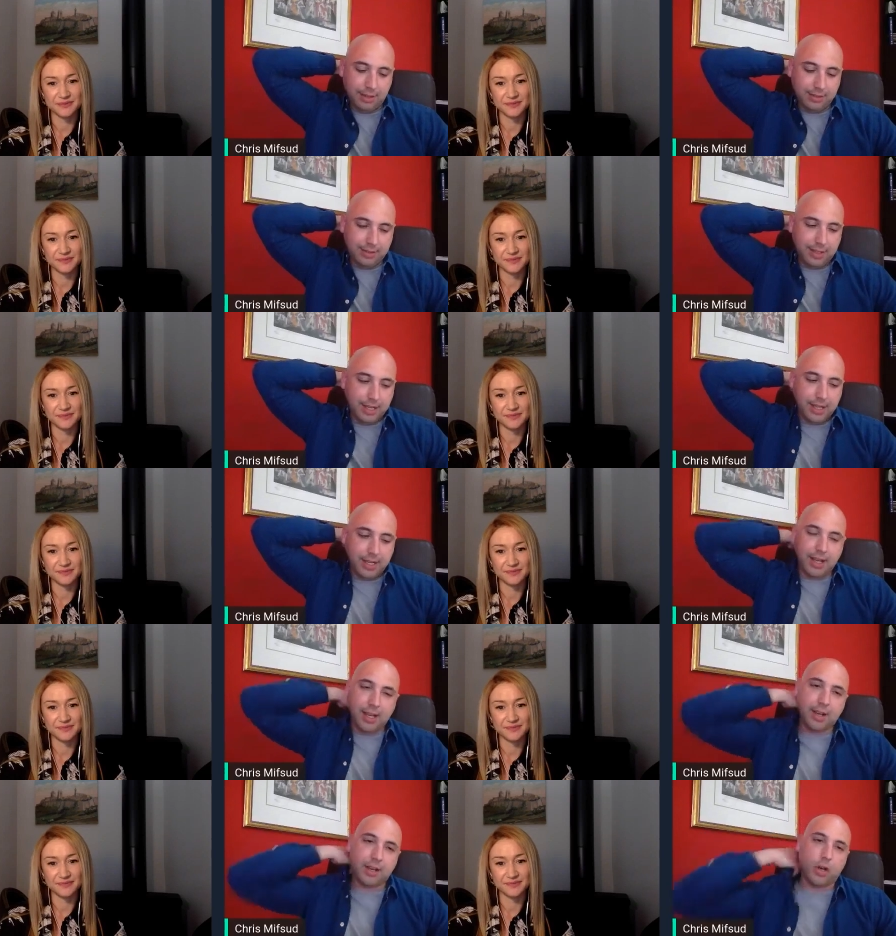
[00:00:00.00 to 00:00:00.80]
Speaker 1: deal
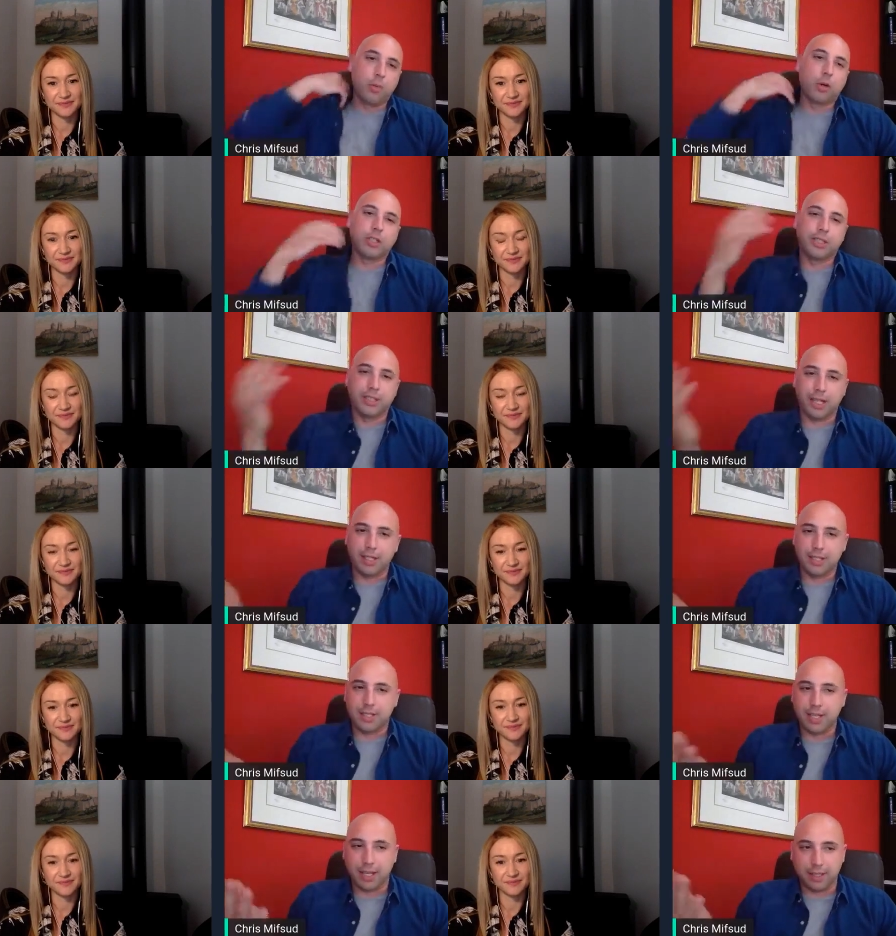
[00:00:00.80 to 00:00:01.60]
in a
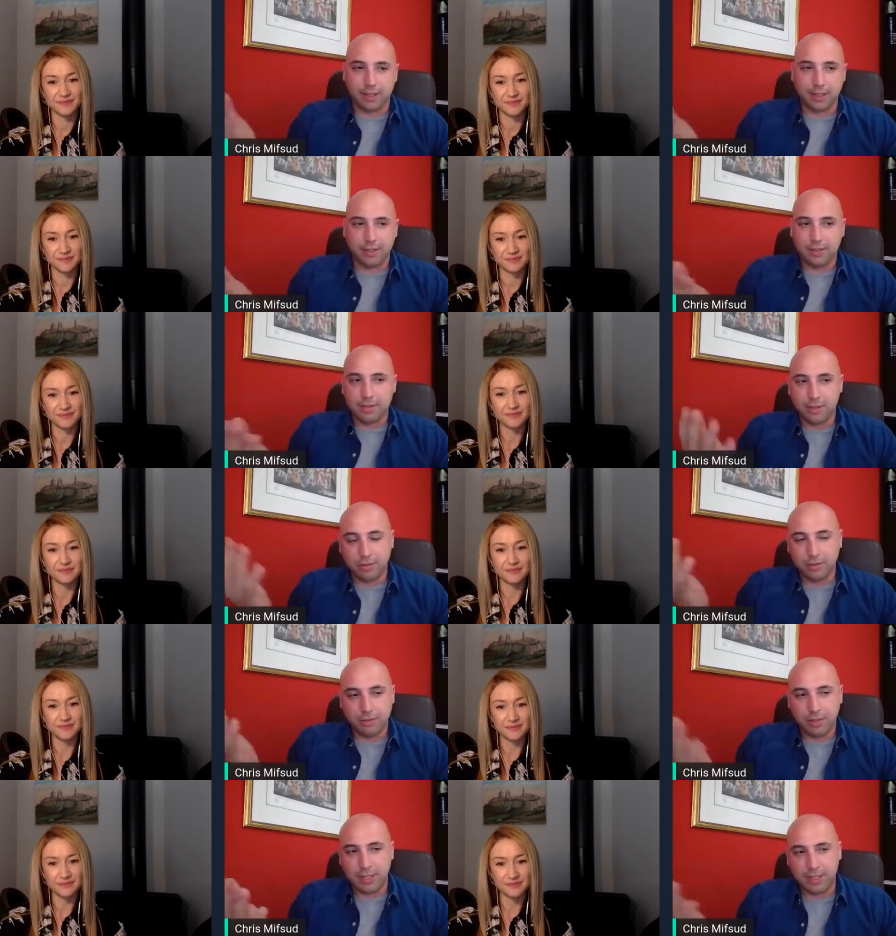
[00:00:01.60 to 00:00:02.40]
commoditized sector
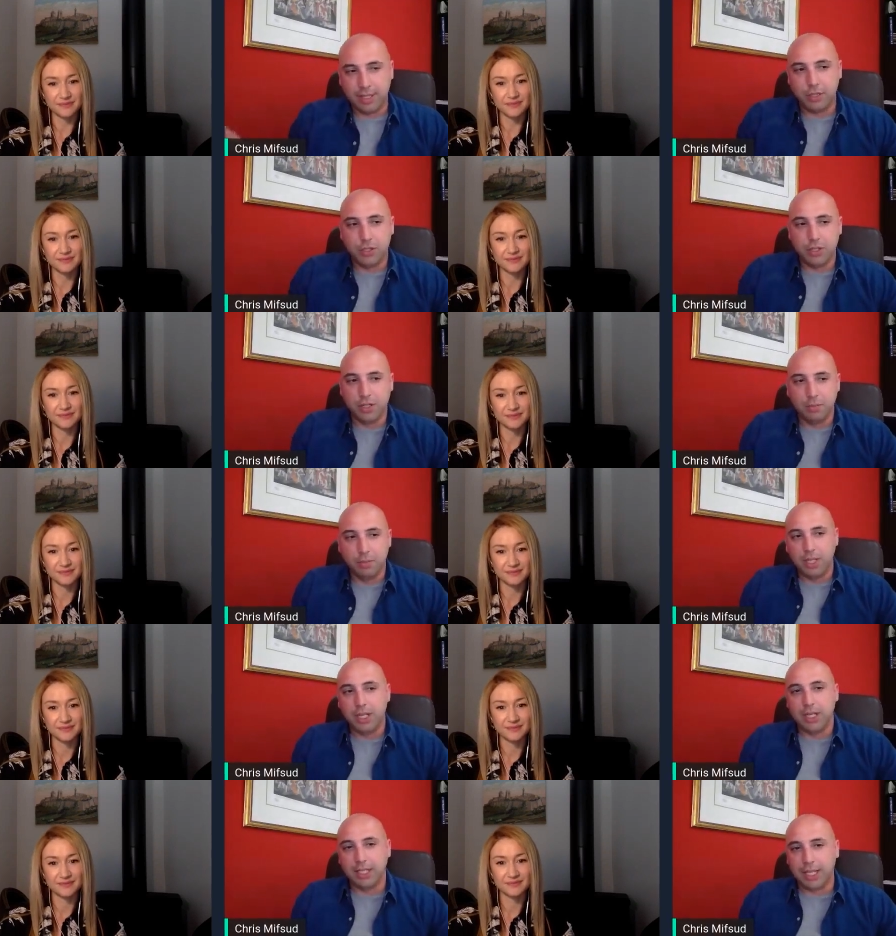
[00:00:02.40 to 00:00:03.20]
so essentially
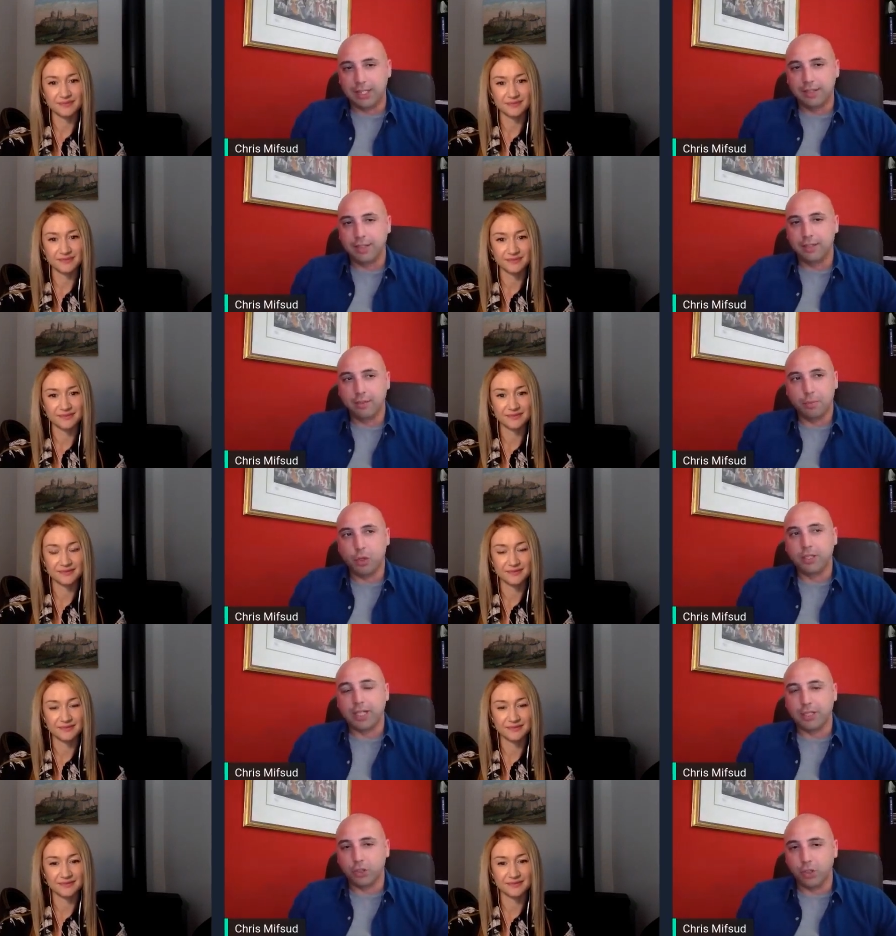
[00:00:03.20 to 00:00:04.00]
meaning that the, the,
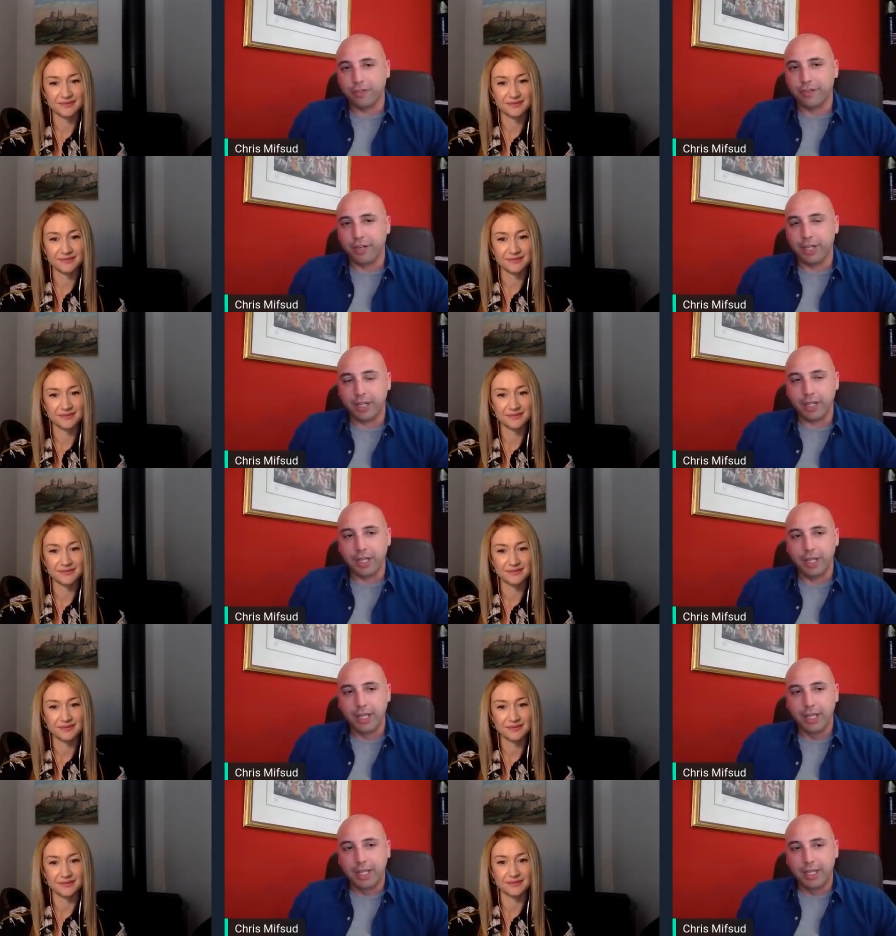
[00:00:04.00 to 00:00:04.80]
product offering
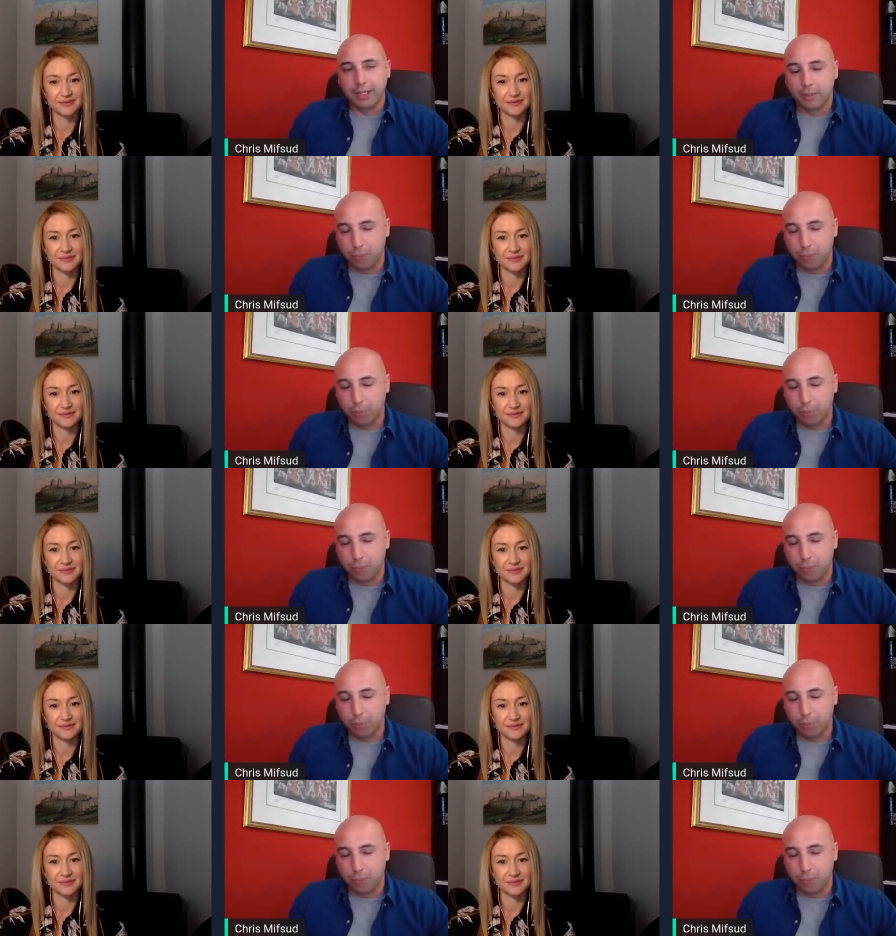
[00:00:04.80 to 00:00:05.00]
the